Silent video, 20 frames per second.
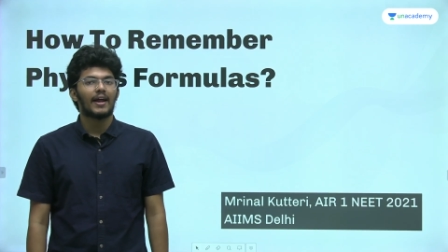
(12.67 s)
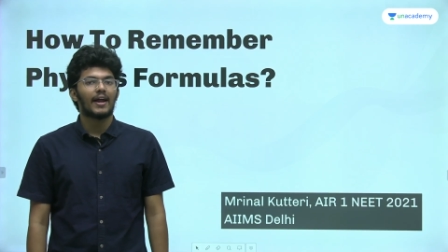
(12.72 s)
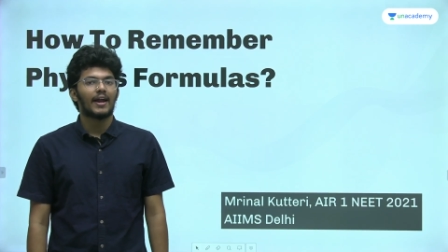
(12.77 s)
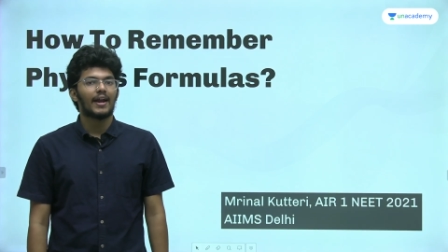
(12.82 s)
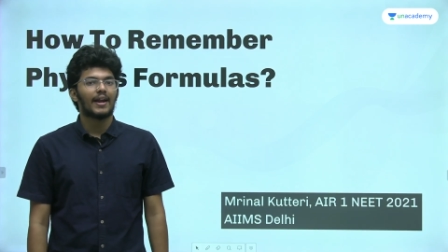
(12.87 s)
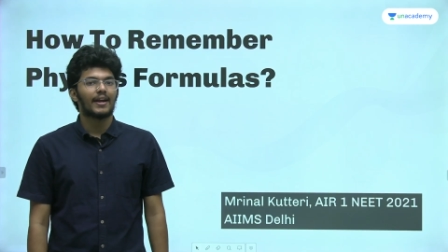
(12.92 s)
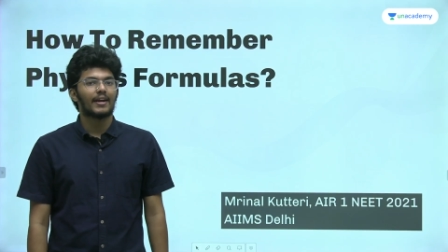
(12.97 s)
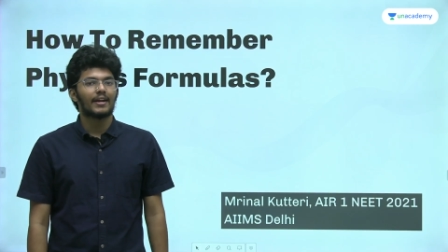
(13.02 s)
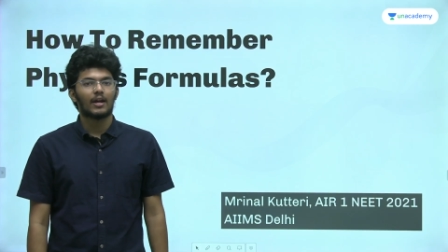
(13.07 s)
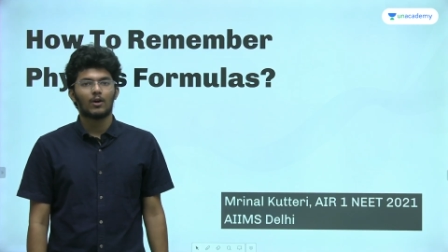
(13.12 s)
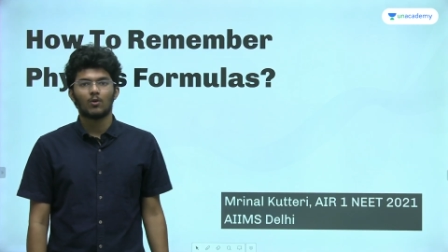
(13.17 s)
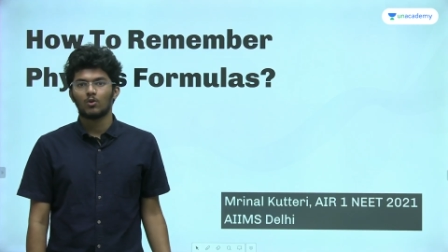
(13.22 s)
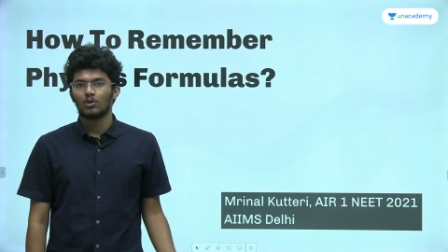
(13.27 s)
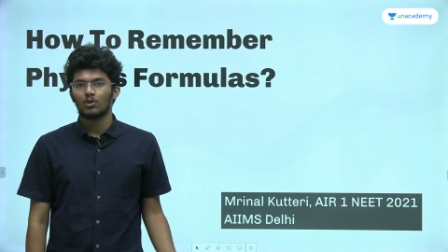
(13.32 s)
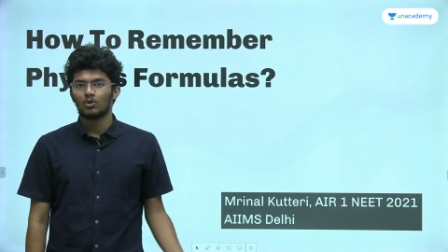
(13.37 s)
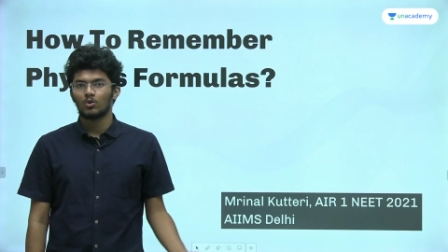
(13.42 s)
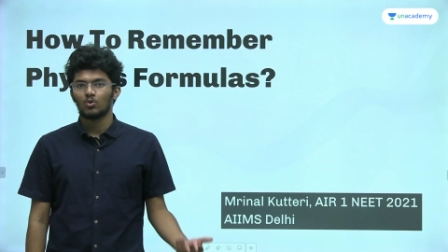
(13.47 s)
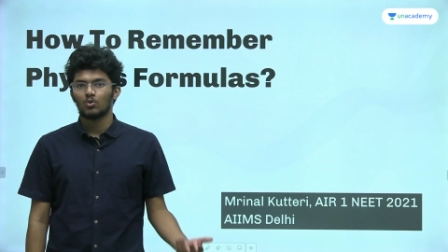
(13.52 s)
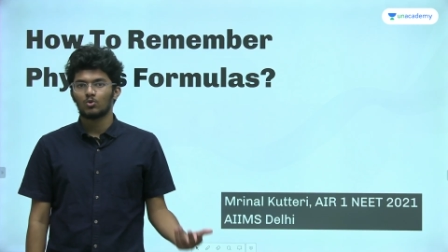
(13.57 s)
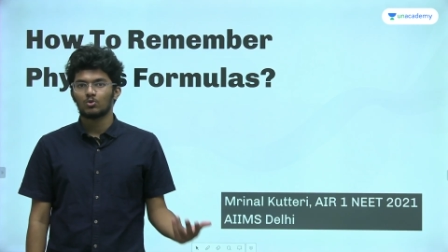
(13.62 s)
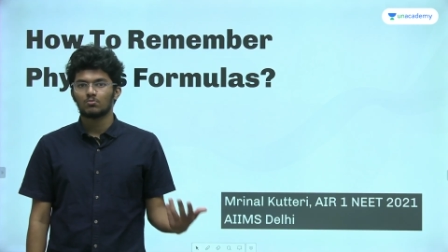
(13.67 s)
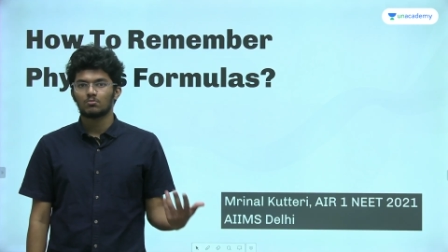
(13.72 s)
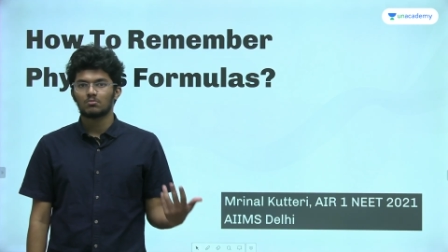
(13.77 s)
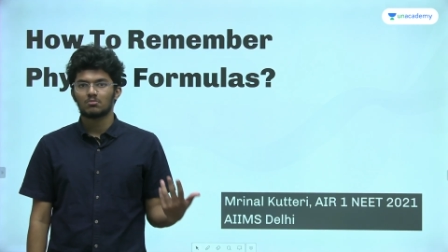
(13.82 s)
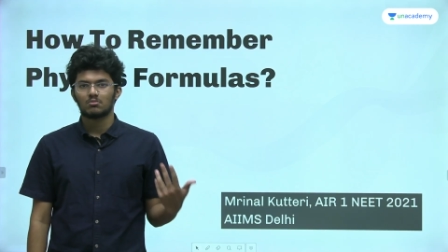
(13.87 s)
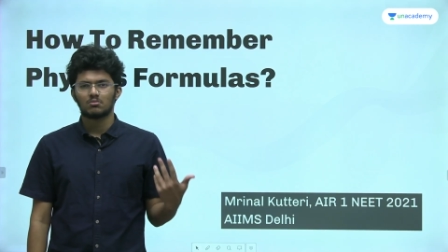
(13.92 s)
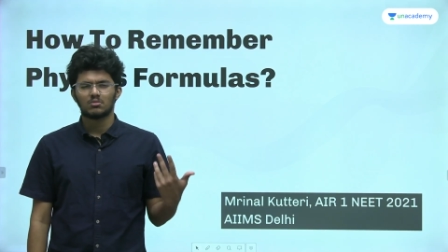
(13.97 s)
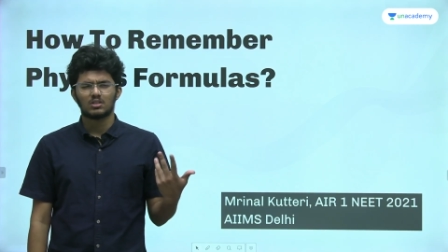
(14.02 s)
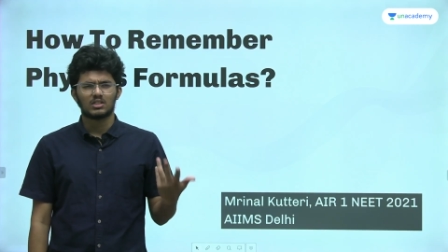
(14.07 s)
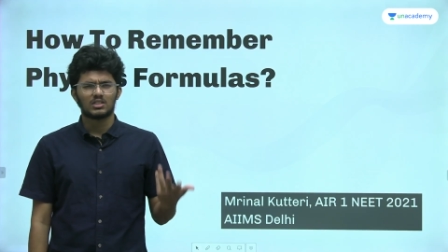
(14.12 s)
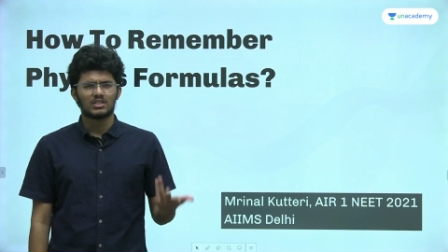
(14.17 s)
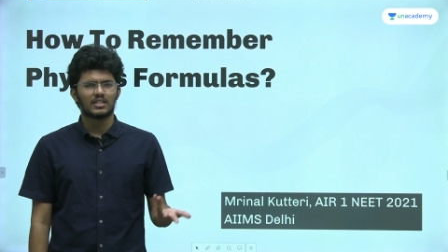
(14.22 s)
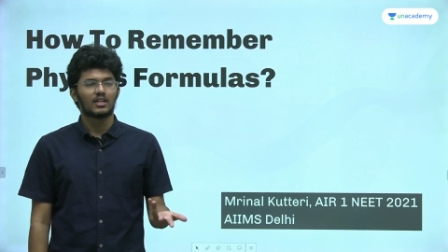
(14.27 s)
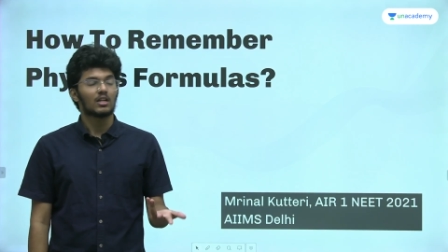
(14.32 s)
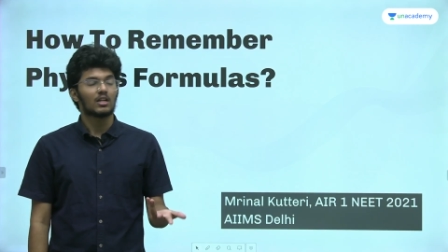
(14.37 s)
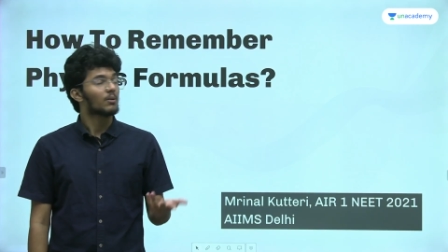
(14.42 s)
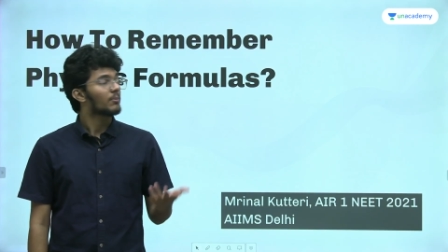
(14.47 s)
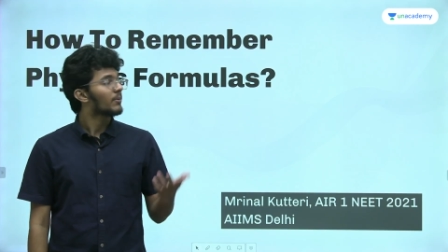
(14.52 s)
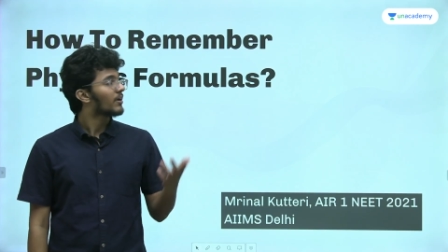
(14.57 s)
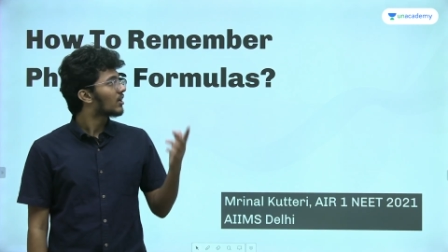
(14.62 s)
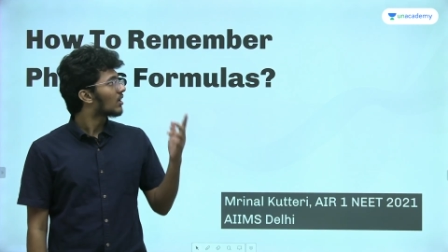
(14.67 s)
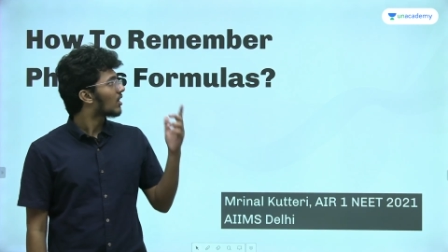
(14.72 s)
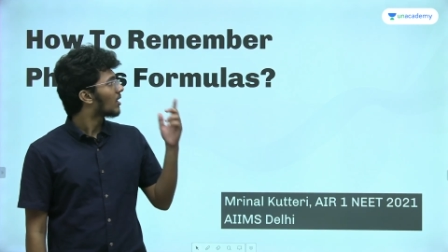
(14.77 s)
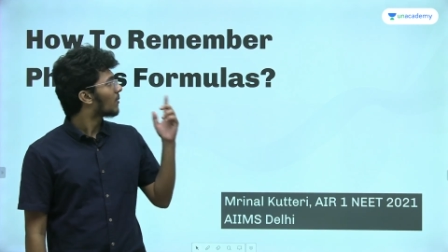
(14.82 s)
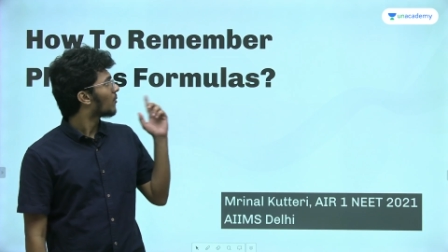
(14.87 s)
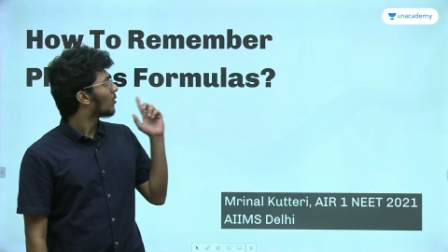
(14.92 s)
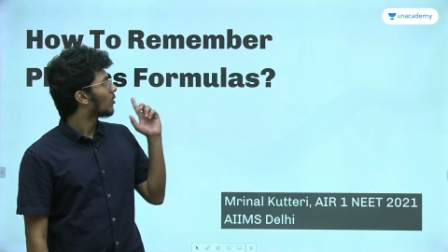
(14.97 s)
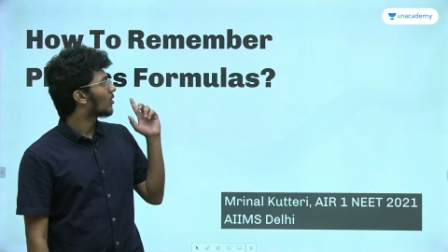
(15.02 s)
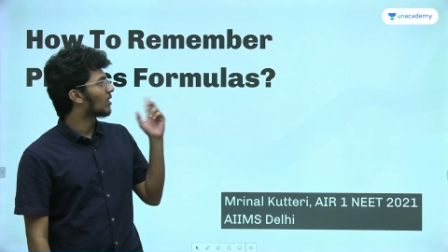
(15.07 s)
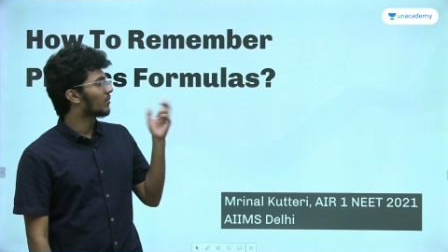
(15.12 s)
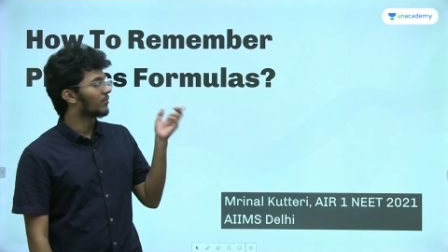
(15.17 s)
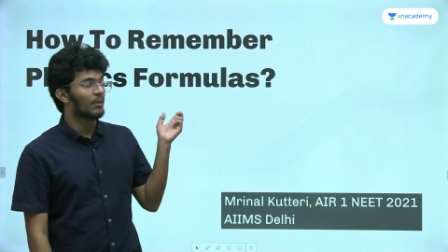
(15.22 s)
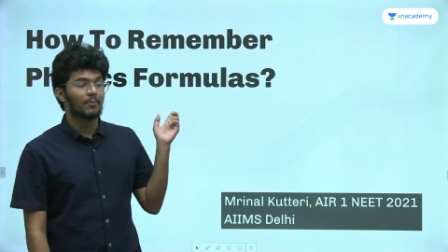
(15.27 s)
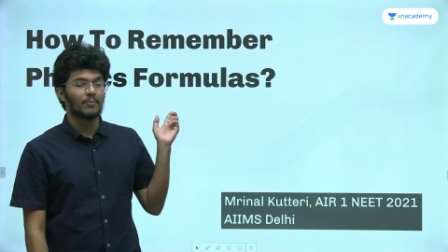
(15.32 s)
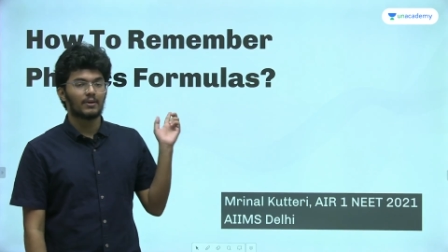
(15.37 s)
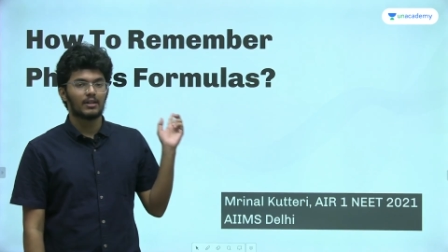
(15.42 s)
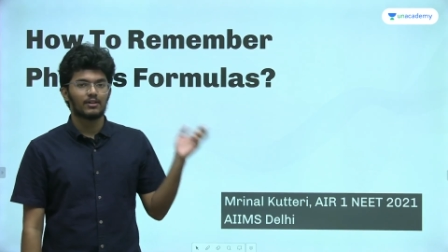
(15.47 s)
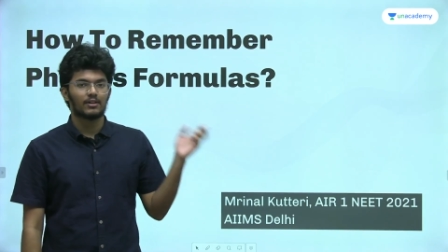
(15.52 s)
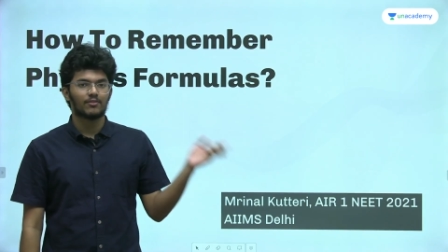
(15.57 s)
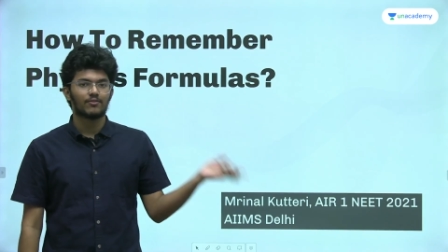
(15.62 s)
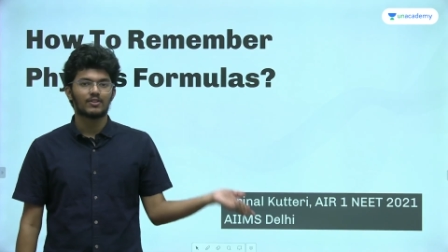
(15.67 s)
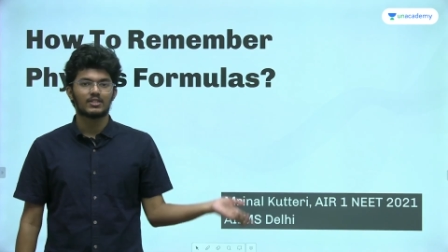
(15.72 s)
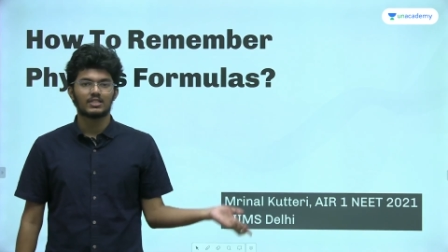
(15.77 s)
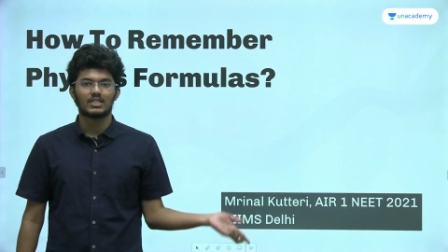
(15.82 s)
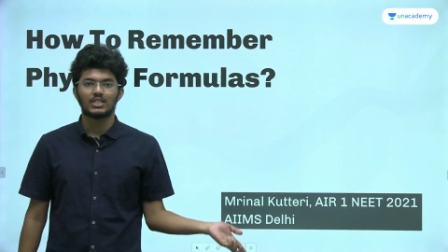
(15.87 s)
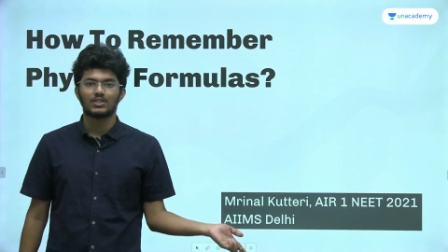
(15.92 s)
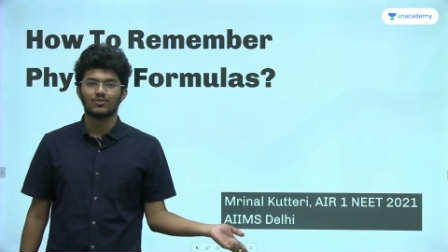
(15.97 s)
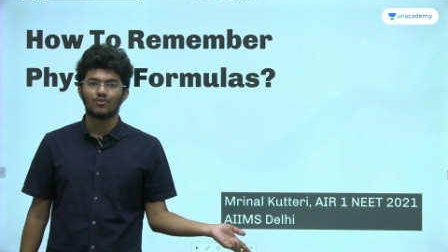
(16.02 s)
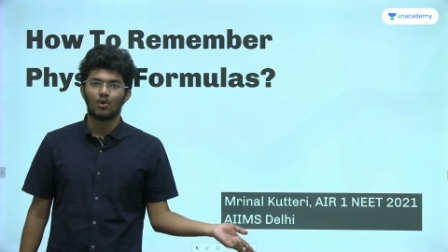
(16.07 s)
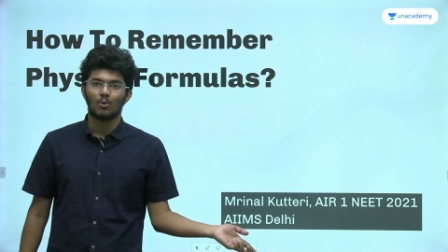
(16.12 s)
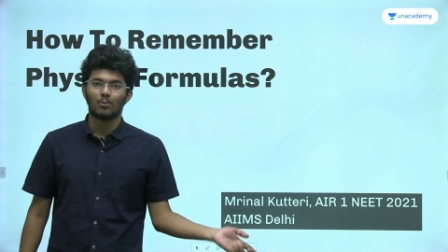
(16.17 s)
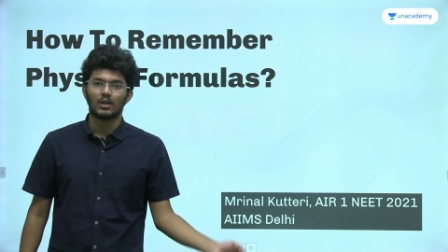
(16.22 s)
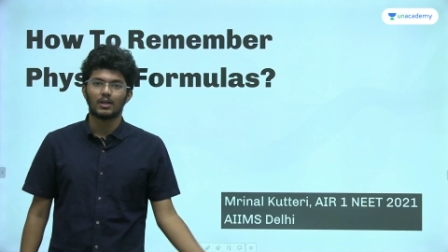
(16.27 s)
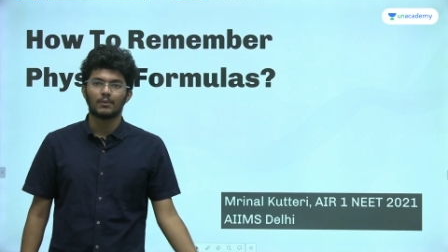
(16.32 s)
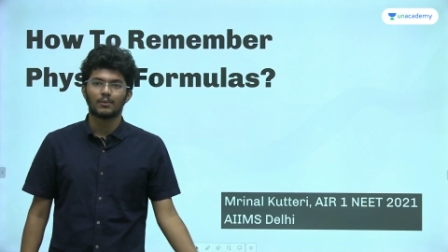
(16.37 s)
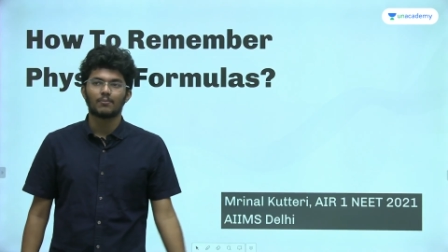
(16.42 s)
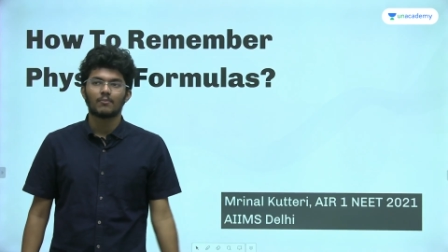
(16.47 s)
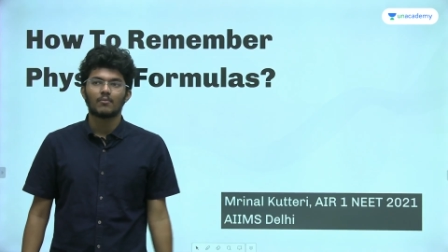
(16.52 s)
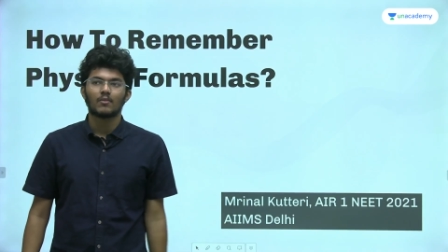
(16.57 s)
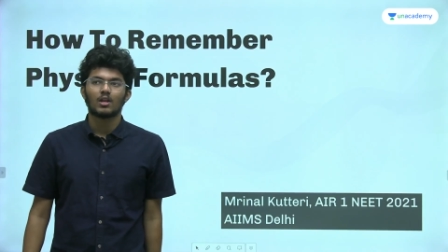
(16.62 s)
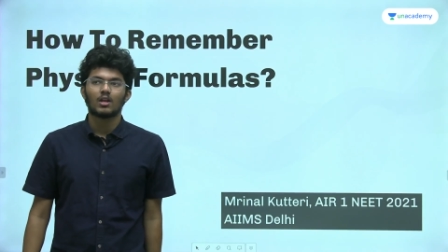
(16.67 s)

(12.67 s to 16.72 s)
and I want to uh, say a little bit about remembering physics formulae.